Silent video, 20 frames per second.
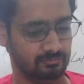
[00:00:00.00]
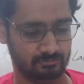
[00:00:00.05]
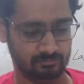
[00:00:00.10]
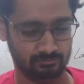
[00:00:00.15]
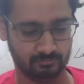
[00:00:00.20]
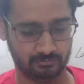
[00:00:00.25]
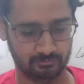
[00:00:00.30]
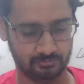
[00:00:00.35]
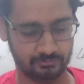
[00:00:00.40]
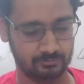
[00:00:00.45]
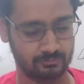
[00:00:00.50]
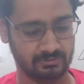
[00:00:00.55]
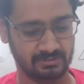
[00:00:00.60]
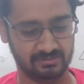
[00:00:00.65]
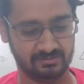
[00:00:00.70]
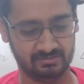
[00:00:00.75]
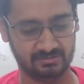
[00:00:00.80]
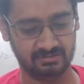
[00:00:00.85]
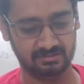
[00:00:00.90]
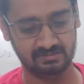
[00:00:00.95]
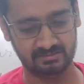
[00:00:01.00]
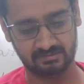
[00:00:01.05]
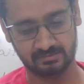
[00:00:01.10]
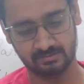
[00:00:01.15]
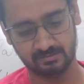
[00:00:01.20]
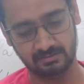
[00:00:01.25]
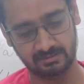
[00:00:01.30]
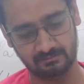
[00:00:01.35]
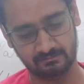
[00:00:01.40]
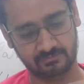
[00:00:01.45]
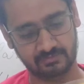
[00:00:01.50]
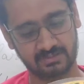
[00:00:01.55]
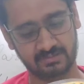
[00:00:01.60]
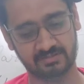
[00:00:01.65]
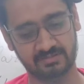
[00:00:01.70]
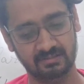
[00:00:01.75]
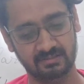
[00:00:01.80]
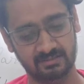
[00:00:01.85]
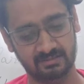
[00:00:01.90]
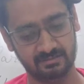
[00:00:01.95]
So you can see this
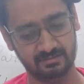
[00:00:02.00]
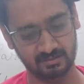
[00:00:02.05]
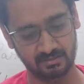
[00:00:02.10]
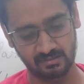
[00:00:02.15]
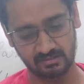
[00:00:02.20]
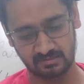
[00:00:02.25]
face shield is